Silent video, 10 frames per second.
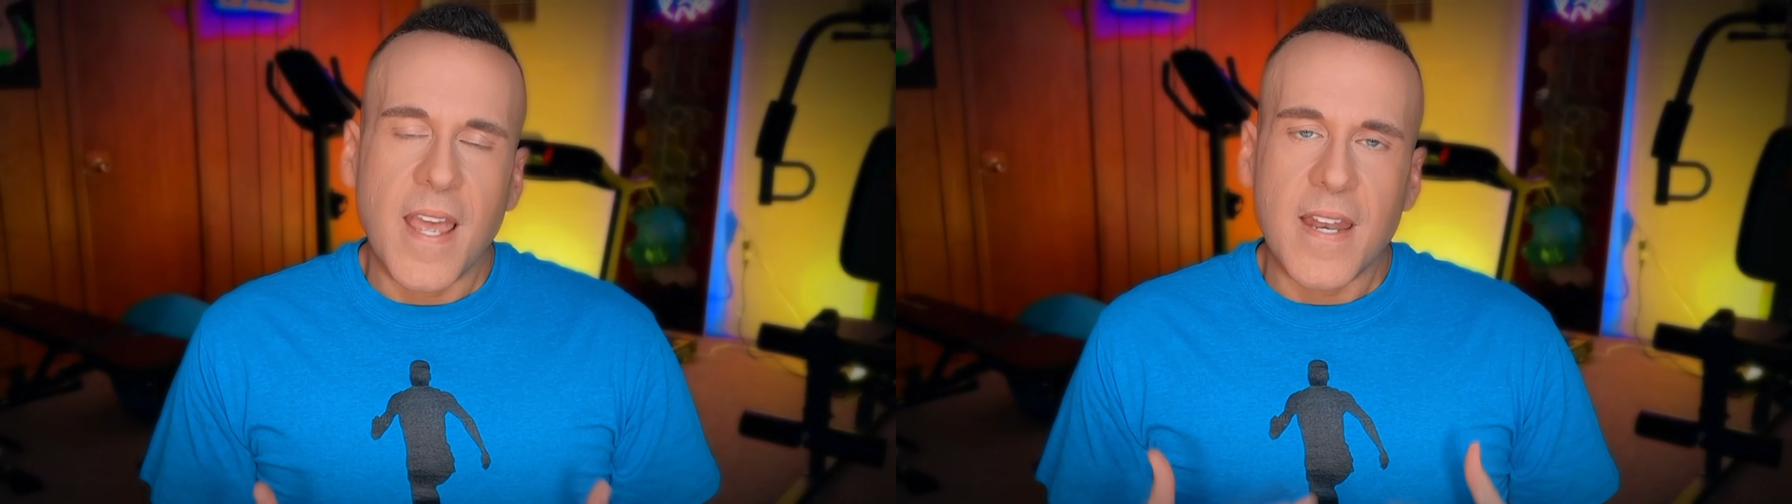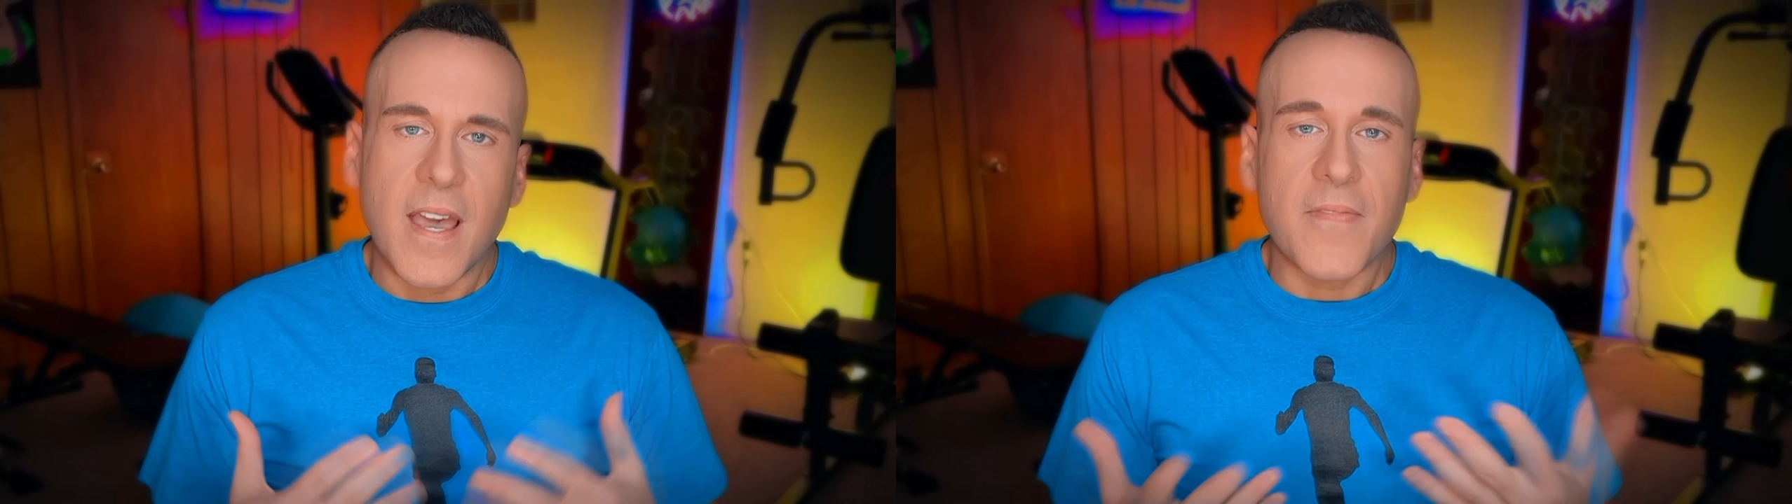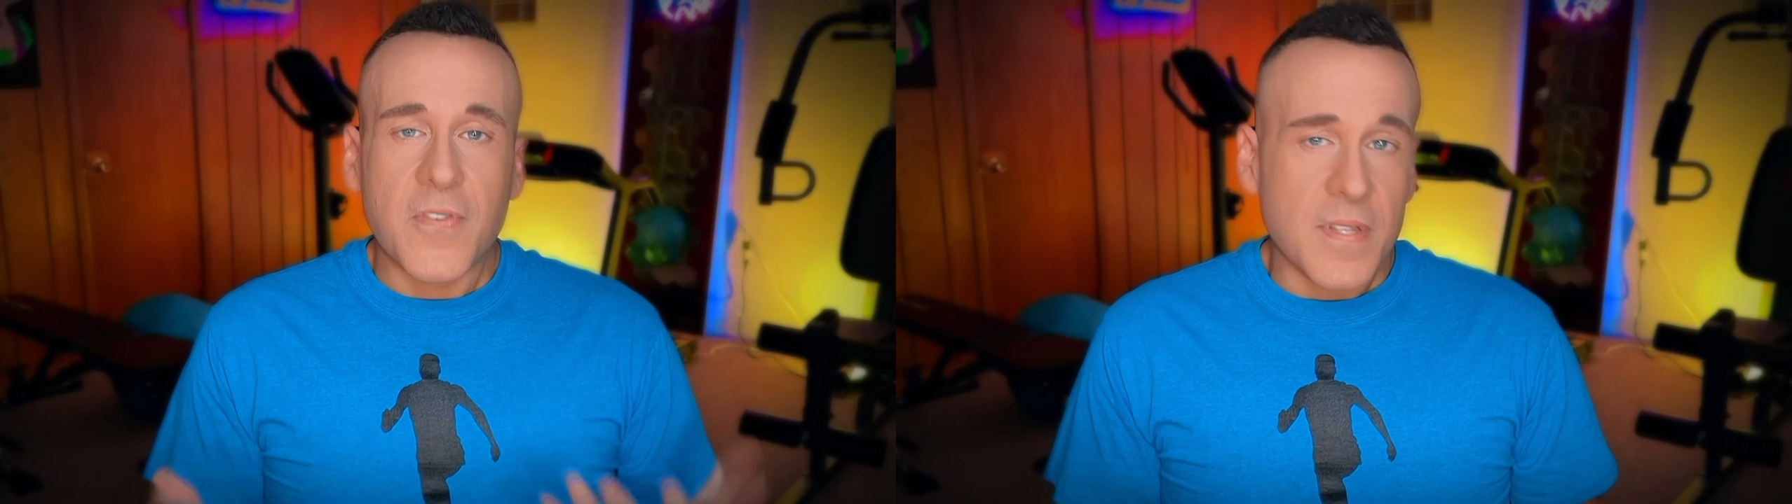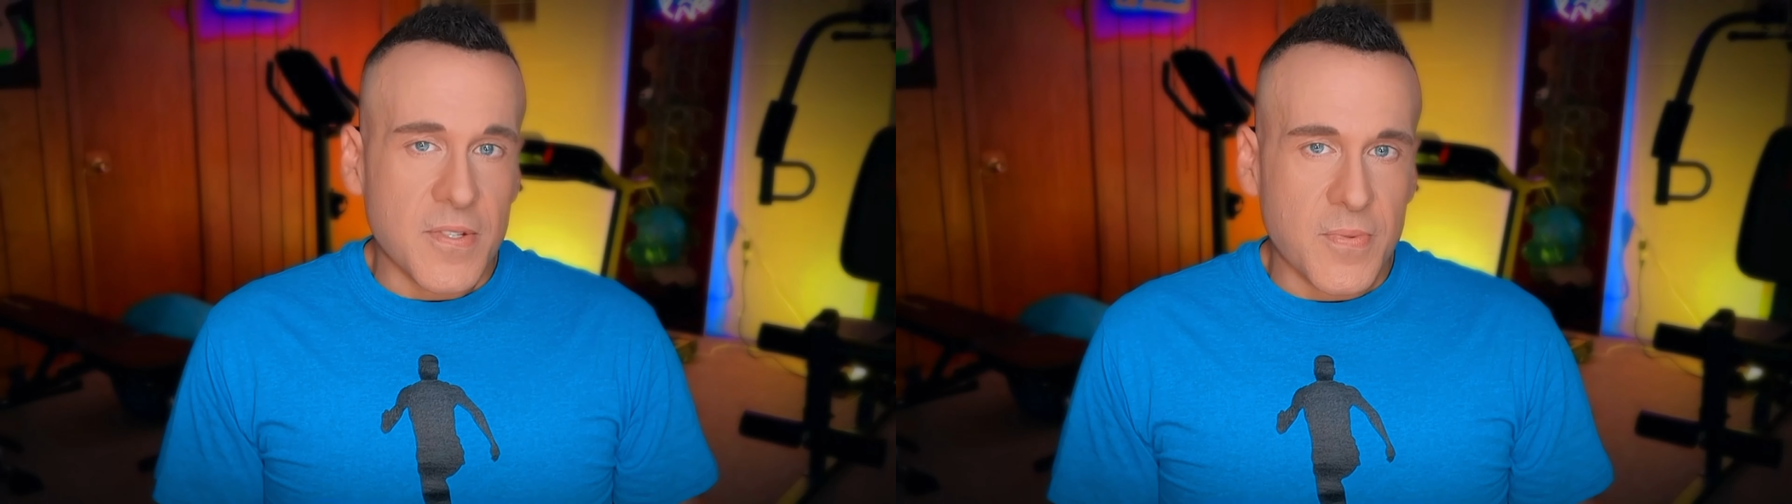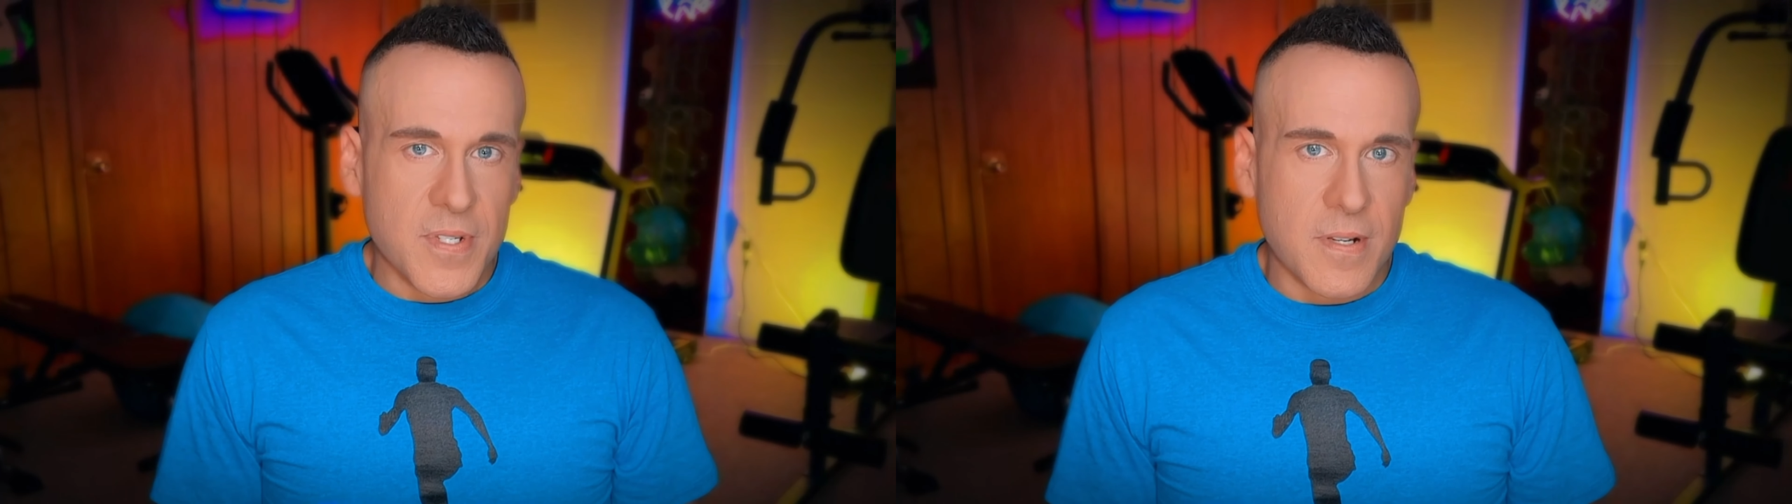and
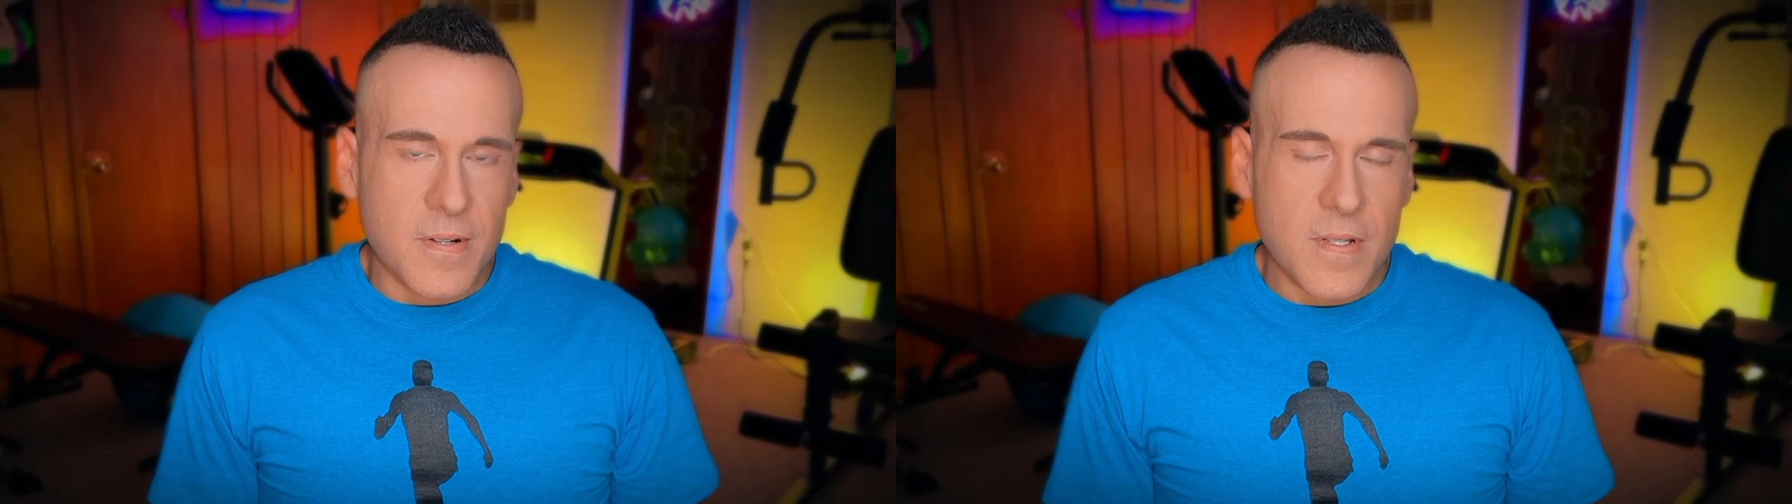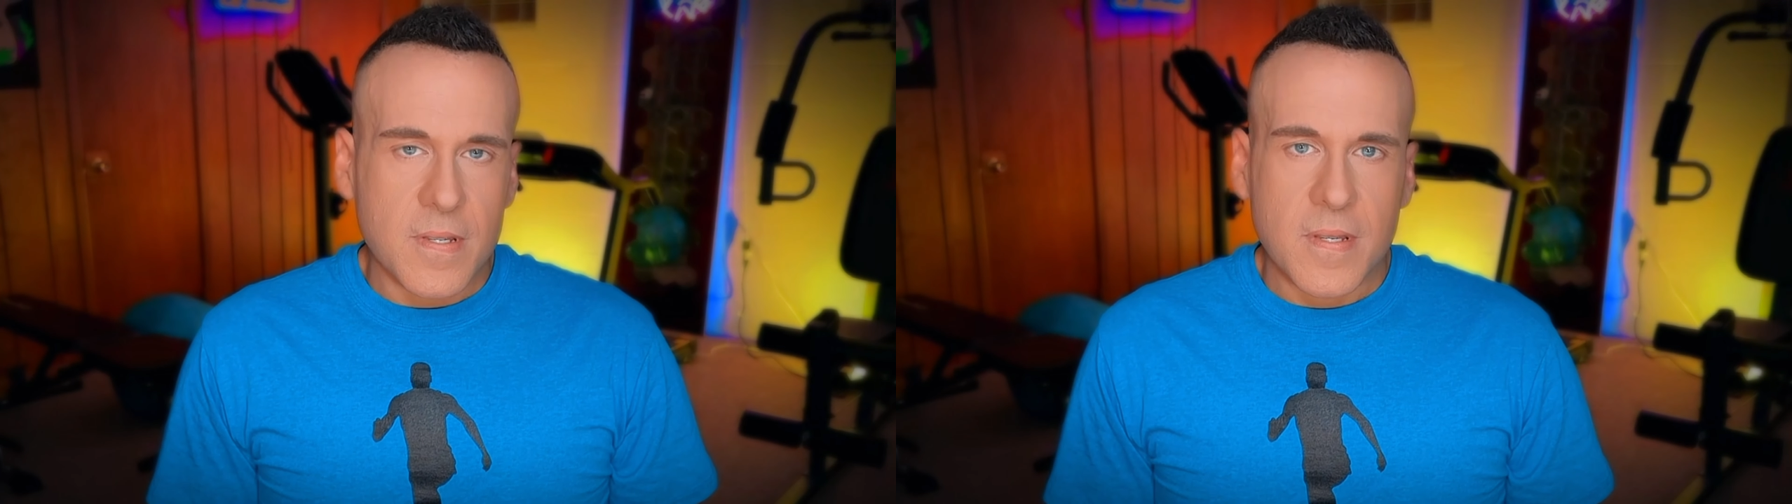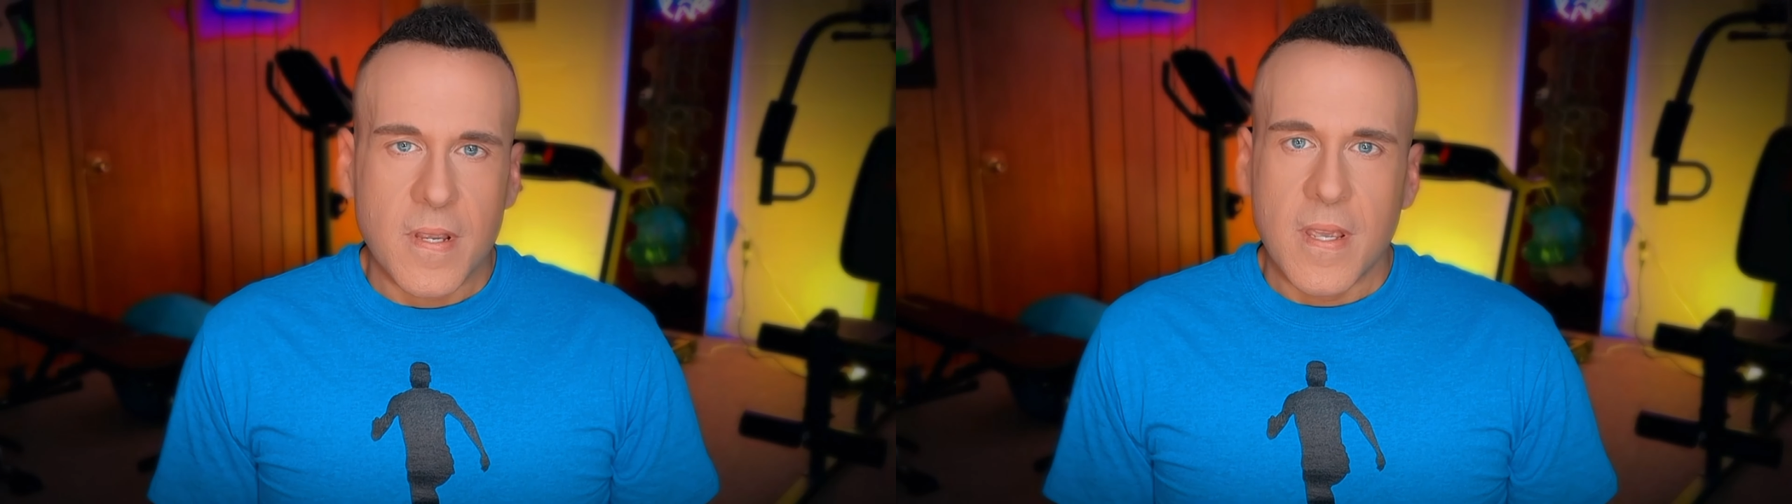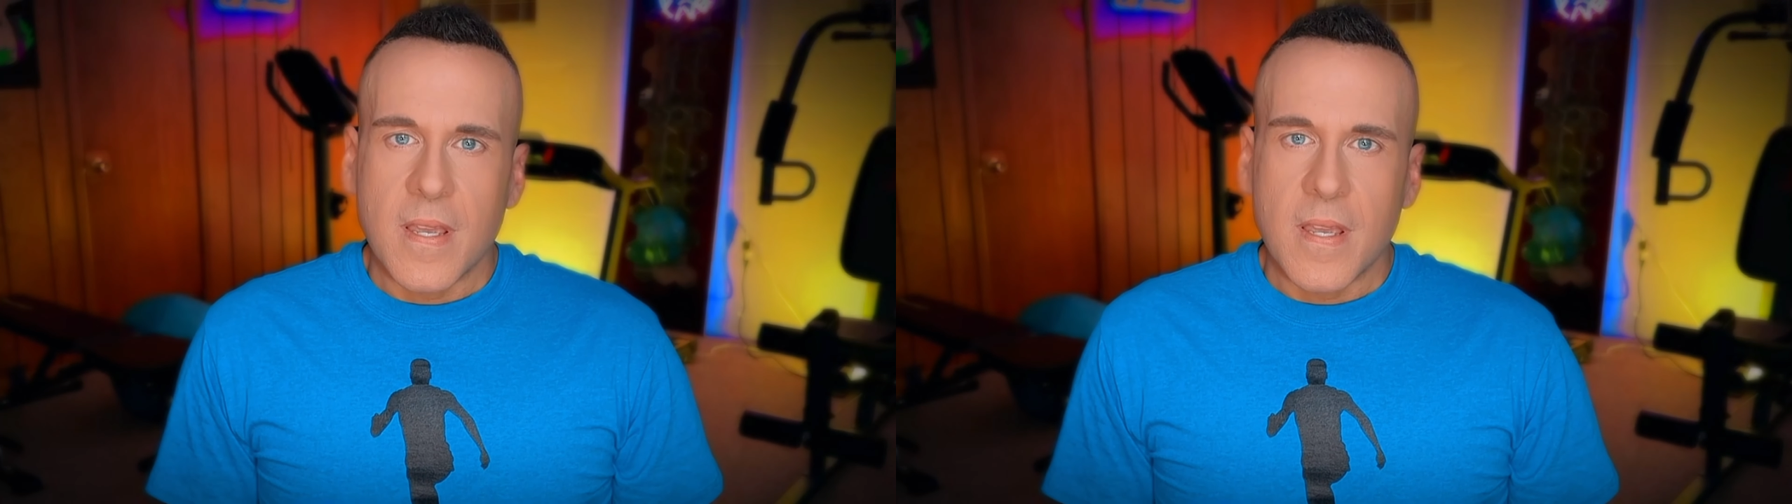effortless results.